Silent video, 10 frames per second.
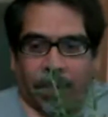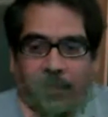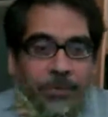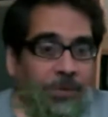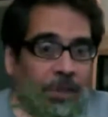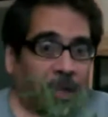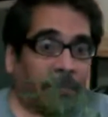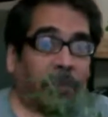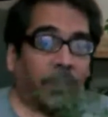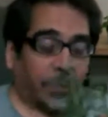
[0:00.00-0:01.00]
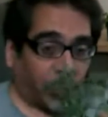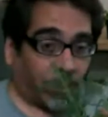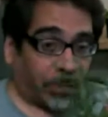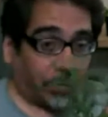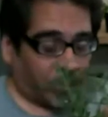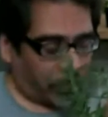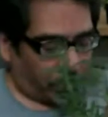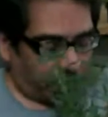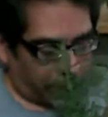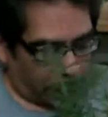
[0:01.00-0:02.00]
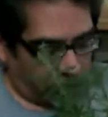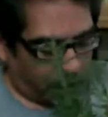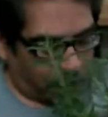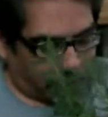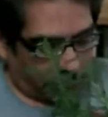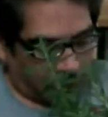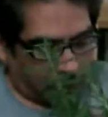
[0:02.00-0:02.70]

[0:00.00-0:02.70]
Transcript: We still have 3 more of them to go, but they'll go quickly.